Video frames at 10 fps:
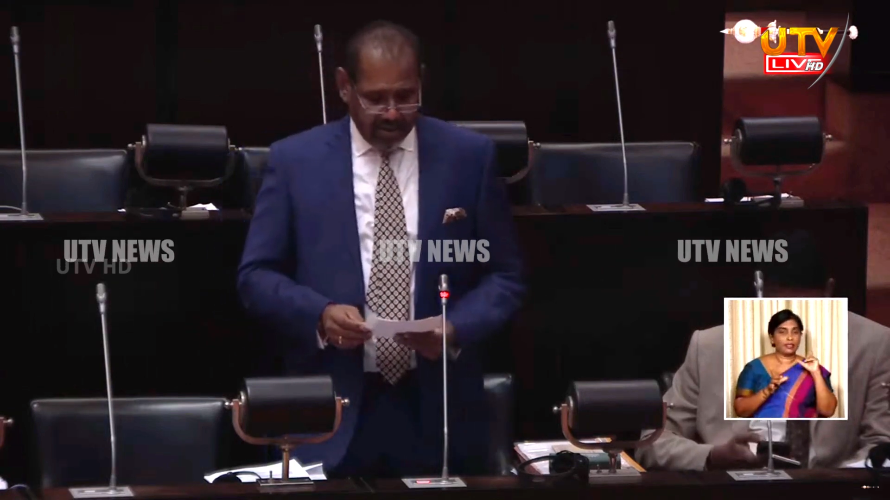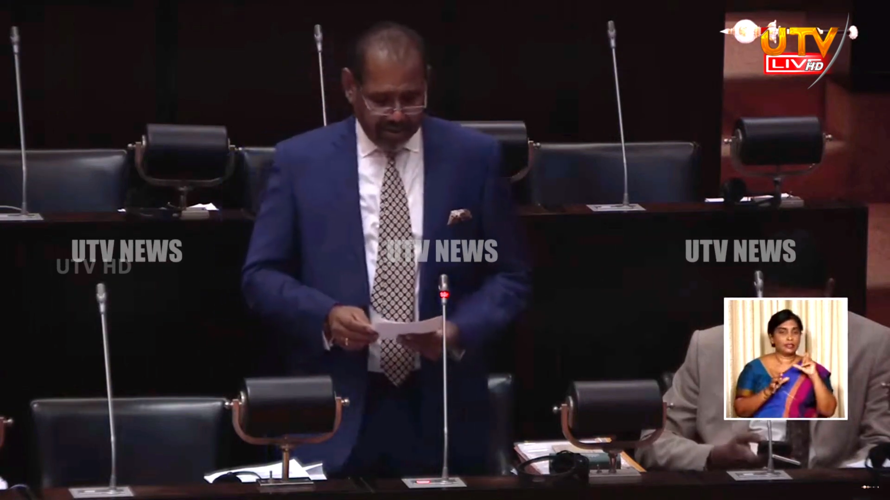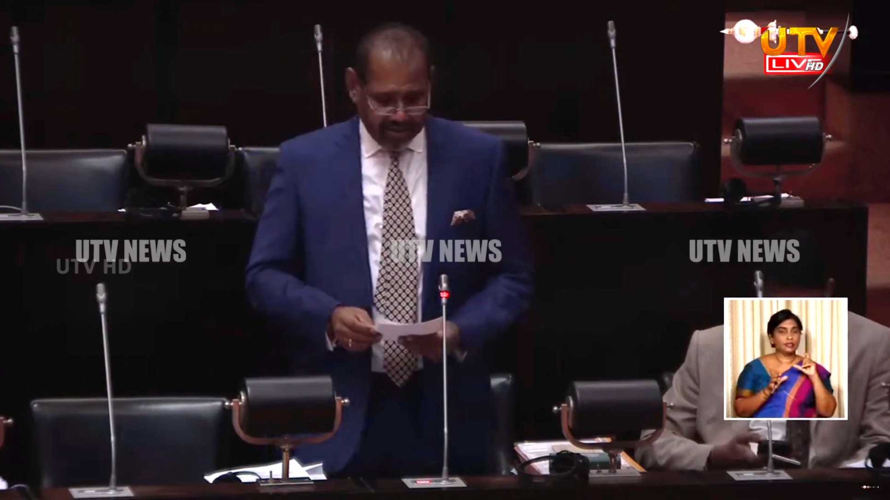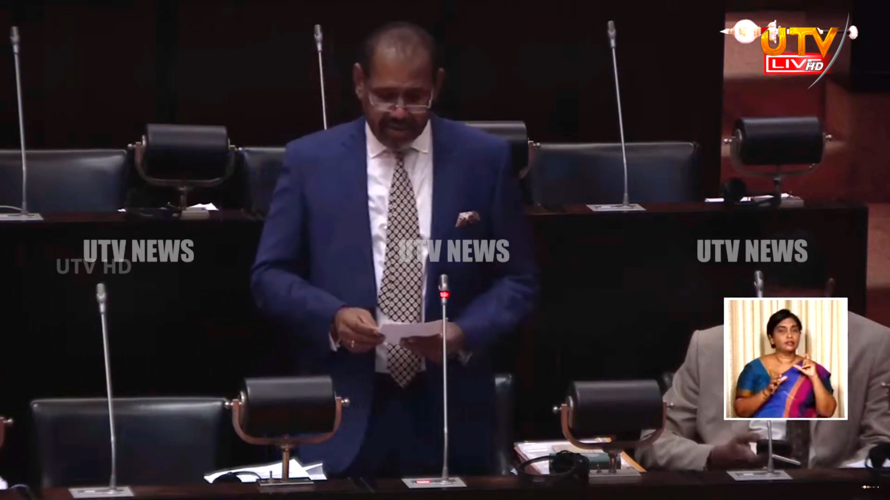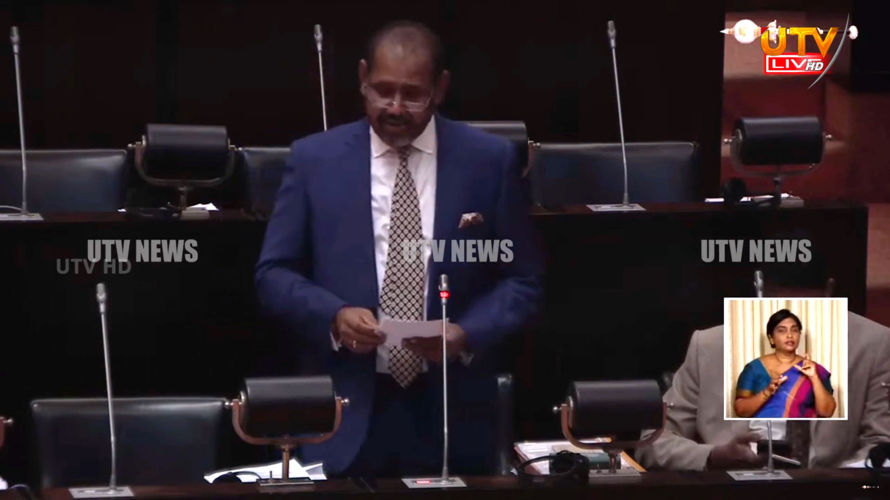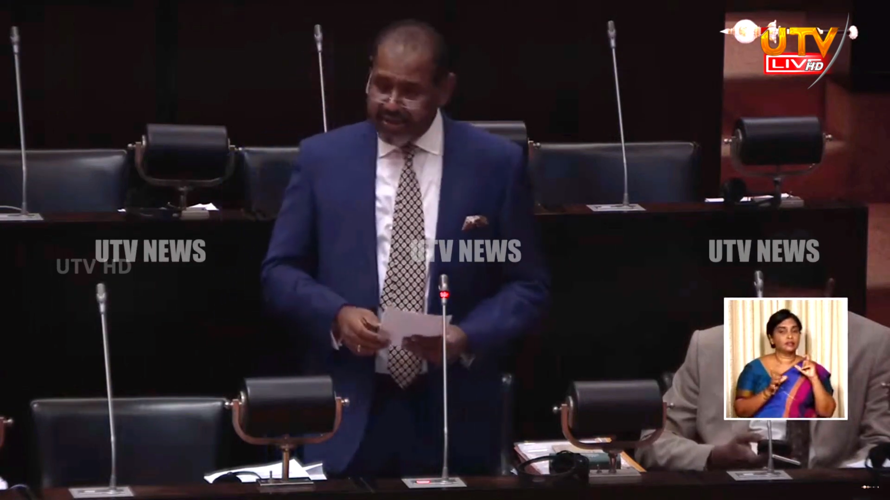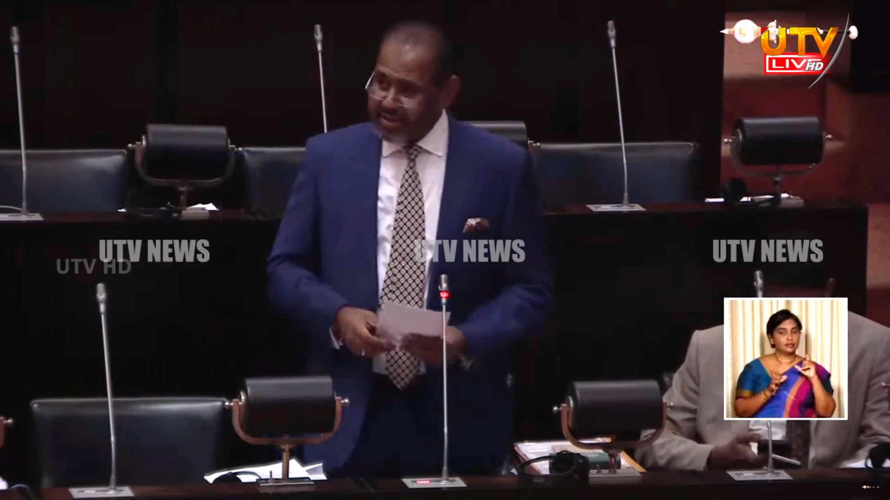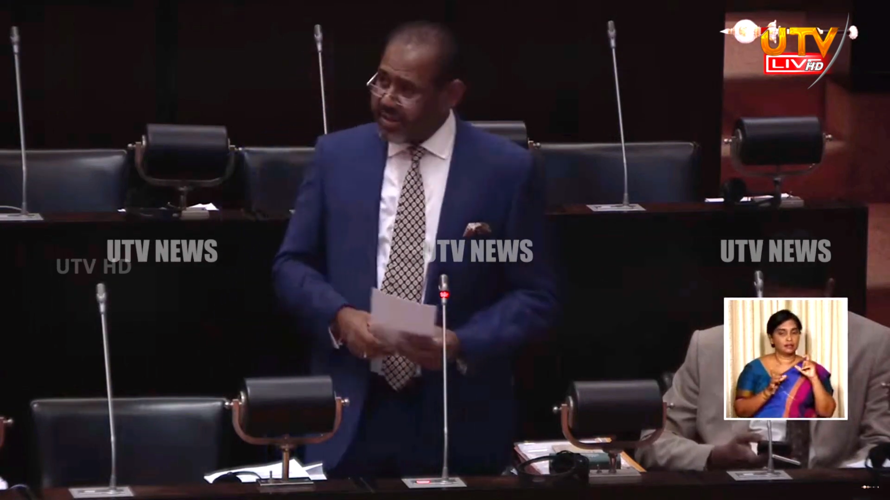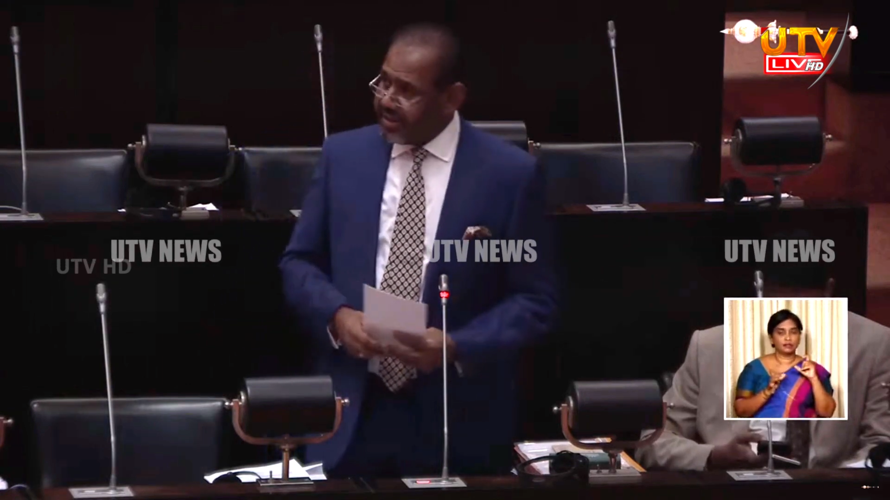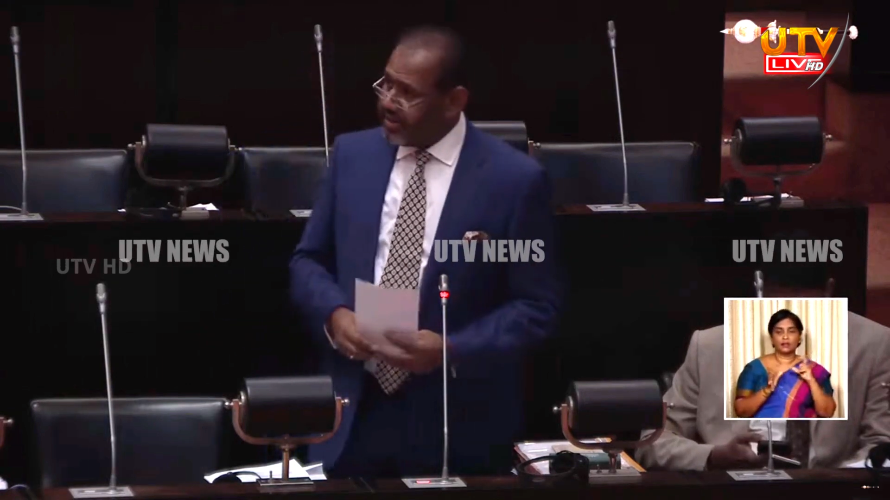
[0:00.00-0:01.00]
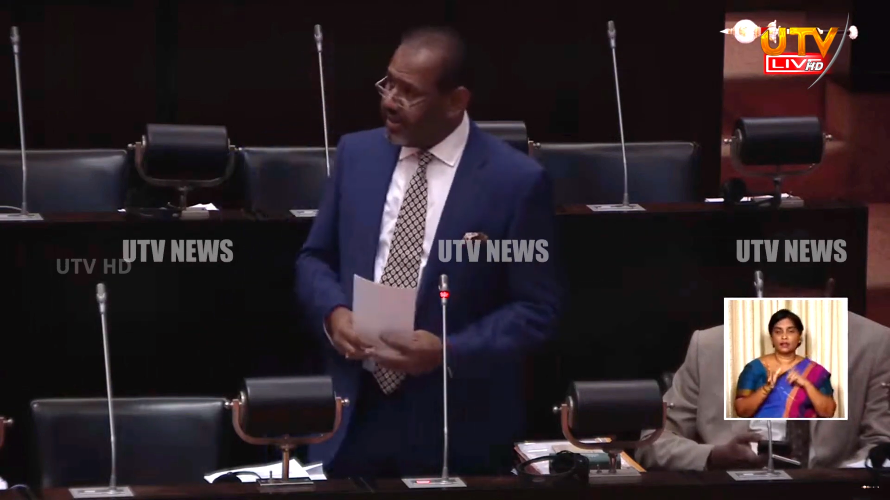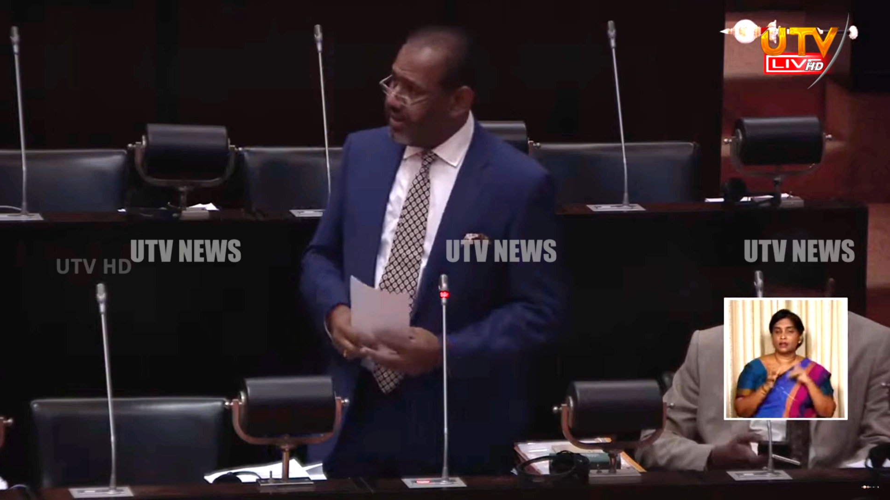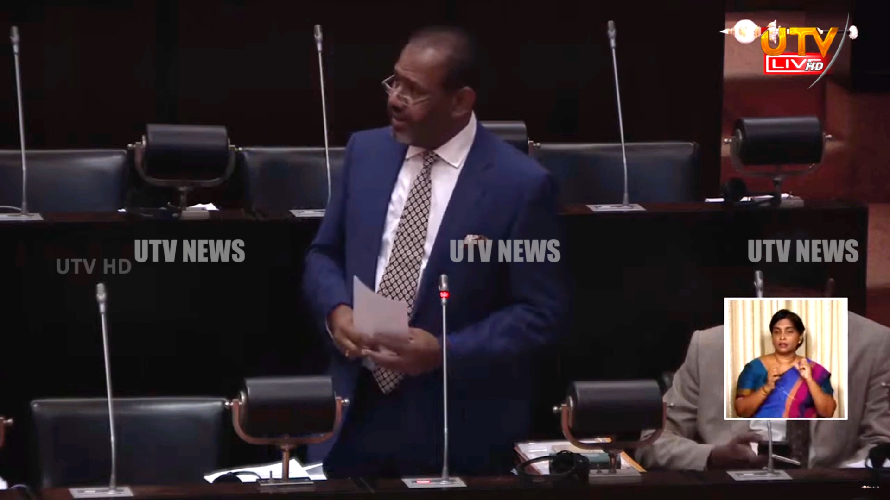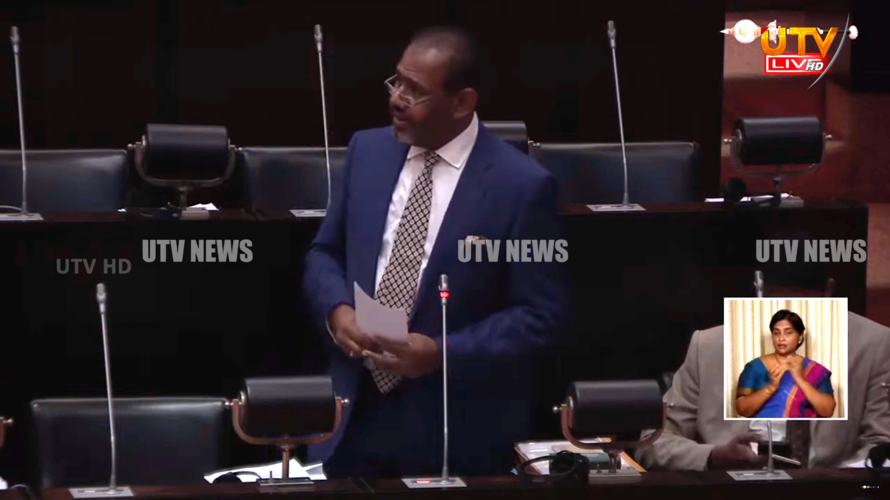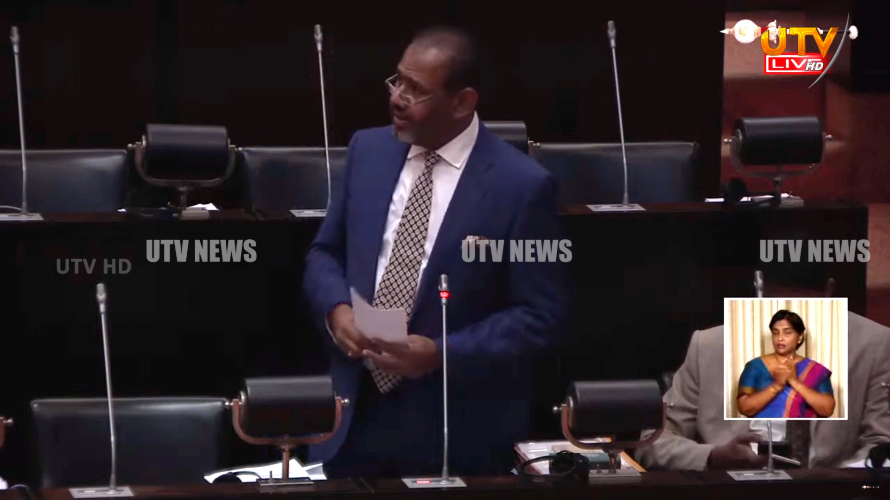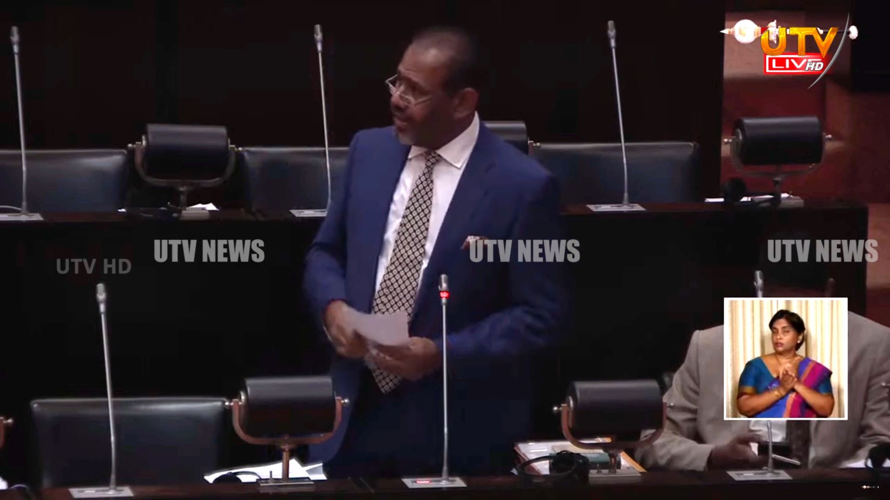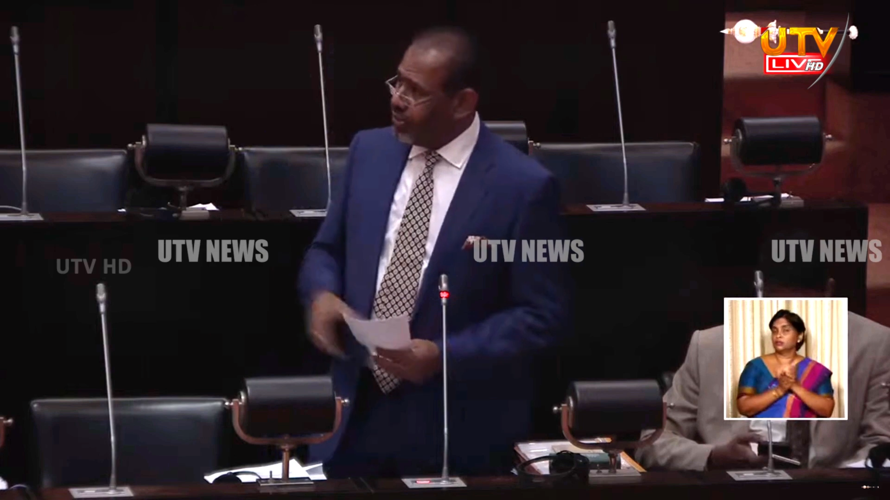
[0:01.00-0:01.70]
service that